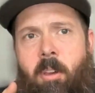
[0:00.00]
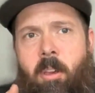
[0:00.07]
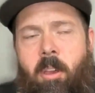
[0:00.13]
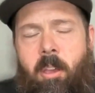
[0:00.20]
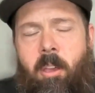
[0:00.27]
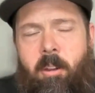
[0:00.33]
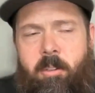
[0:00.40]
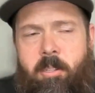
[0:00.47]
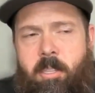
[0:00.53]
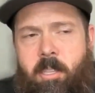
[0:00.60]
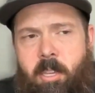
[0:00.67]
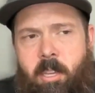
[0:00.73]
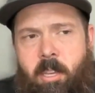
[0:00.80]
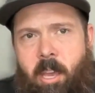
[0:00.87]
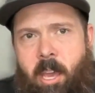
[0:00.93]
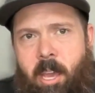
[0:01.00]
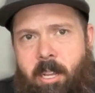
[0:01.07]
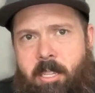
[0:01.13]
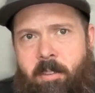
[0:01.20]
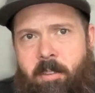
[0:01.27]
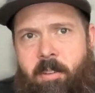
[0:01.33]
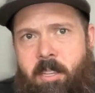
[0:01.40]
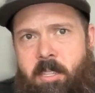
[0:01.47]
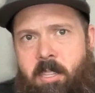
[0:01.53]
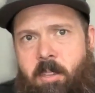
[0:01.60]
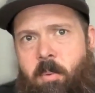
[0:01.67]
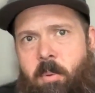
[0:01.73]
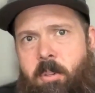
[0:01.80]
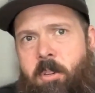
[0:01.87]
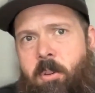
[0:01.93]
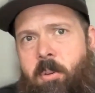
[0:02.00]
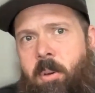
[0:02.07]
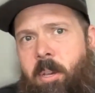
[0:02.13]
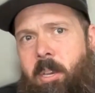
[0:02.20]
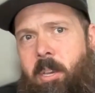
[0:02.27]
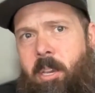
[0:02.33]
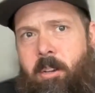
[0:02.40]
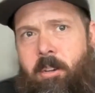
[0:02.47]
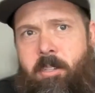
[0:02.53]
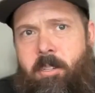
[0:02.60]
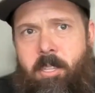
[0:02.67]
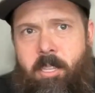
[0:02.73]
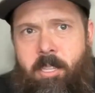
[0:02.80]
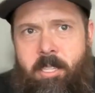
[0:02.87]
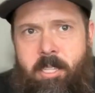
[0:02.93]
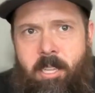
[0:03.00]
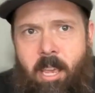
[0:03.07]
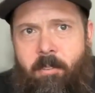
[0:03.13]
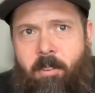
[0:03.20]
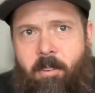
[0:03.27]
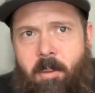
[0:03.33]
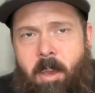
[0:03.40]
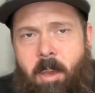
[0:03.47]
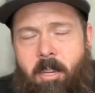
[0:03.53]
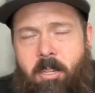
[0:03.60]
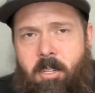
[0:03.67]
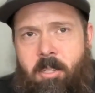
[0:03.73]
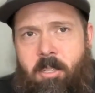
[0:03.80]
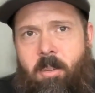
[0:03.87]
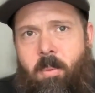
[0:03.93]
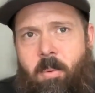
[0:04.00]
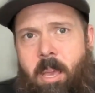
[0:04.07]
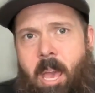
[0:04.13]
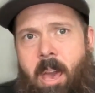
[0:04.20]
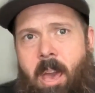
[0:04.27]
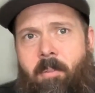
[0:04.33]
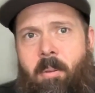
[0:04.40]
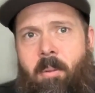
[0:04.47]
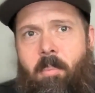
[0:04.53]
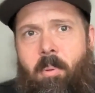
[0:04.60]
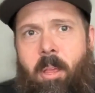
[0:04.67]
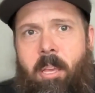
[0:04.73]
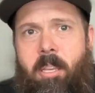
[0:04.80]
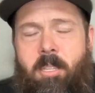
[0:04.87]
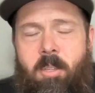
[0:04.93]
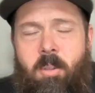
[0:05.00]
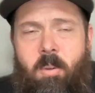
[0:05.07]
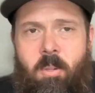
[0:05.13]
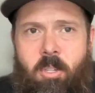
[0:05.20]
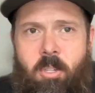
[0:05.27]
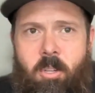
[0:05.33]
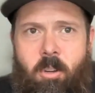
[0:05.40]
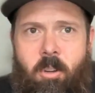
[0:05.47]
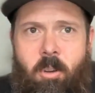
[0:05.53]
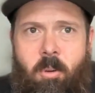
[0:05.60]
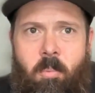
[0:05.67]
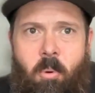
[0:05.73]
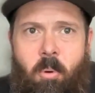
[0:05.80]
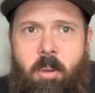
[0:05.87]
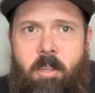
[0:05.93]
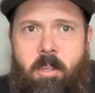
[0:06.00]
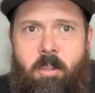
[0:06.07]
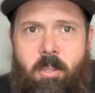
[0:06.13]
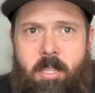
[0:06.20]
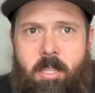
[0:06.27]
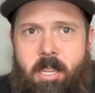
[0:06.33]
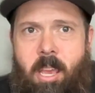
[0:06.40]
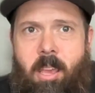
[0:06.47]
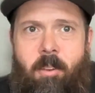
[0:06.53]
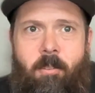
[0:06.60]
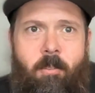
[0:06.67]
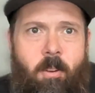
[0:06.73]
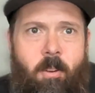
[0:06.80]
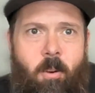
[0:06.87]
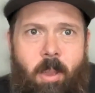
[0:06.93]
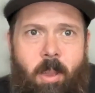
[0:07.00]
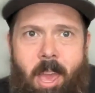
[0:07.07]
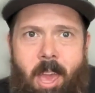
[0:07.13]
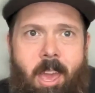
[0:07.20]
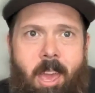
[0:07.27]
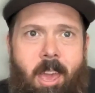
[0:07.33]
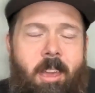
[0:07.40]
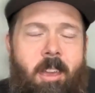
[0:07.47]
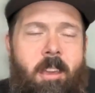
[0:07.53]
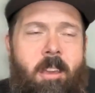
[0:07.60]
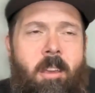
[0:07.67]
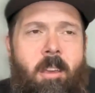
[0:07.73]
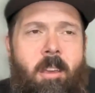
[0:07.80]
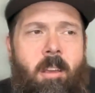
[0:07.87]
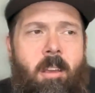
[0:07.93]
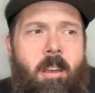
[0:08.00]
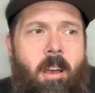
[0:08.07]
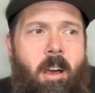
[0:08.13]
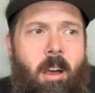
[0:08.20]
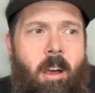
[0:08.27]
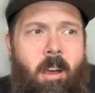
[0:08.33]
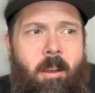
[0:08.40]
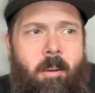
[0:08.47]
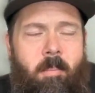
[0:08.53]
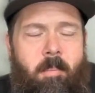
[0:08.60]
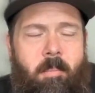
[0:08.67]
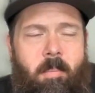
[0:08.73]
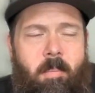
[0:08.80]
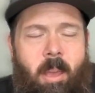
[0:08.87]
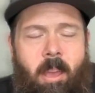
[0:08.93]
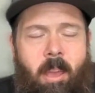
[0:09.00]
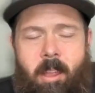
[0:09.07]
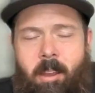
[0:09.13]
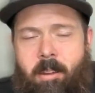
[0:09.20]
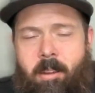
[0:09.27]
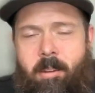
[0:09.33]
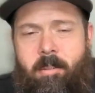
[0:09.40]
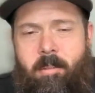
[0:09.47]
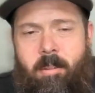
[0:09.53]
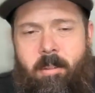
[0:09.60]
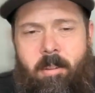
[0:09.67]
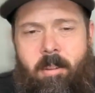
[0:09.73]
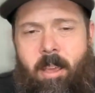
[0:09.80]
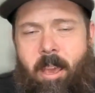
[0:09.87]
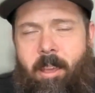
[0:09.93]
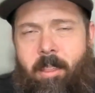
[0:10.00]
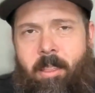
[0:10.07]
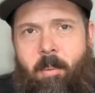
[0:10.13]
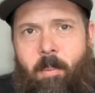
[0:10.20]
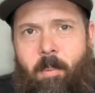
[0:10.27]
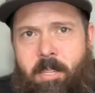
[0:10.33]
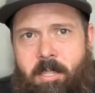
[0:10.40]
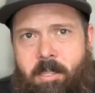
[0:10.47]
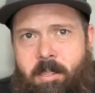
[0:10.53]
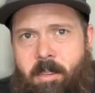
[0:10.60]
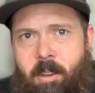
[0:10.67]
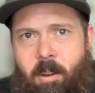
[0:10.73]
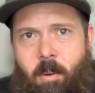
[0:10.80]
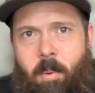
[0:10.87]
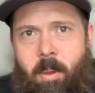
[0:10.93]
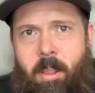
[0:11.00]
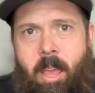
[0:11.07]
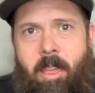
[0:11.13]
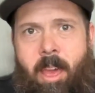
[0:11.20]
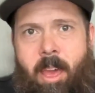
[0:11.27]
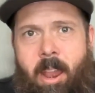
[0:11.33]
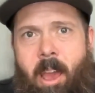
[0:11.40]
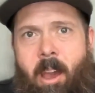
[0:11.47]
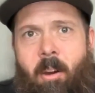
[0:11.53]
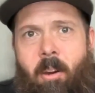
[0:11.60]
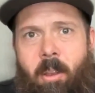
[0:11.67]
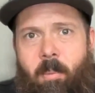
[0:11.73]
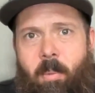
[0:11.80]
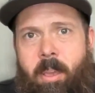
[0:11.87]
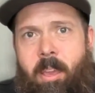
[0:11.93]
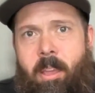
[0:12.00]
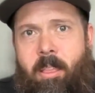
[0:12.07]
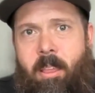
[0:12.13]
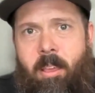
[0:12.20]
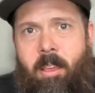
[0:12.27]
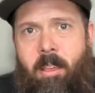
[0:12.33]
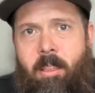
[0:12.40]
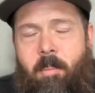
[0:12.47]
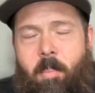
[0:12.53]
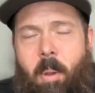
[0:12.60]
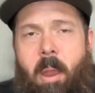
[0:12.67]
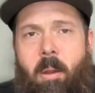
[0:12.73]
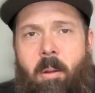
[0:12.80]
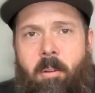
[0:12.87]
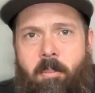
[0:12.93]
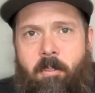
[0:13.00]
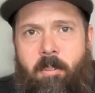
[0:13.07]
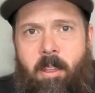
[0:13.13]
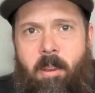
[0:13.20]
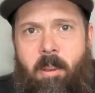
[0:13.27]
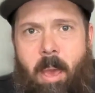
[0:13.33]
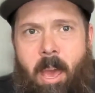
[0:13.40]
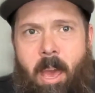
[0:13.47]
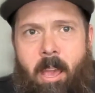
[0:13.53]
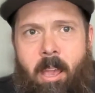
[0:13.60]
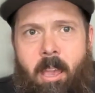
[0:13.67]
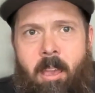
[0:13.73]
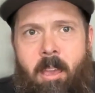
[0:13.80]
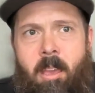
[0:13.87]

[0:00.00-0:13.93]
here's the activities that we're doing, here's the safety measures that we have in place to ensure your boys are safe and okay. And yeah, and then we just, we lay that out and we get the parent feedback.